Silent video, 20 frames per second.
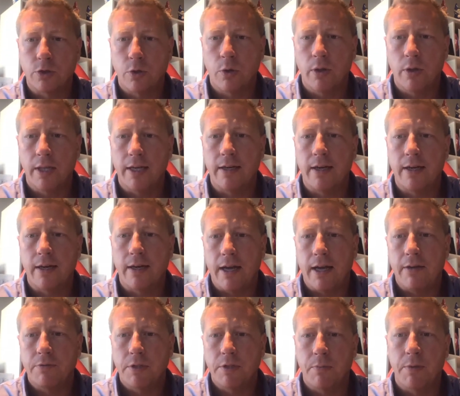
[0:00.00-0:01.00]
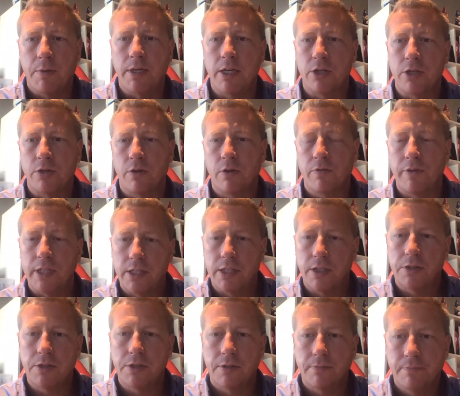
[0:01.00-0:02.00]
control it, and have some additional
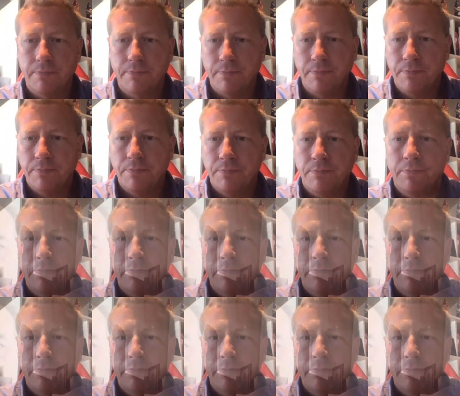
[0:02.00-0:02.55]
features.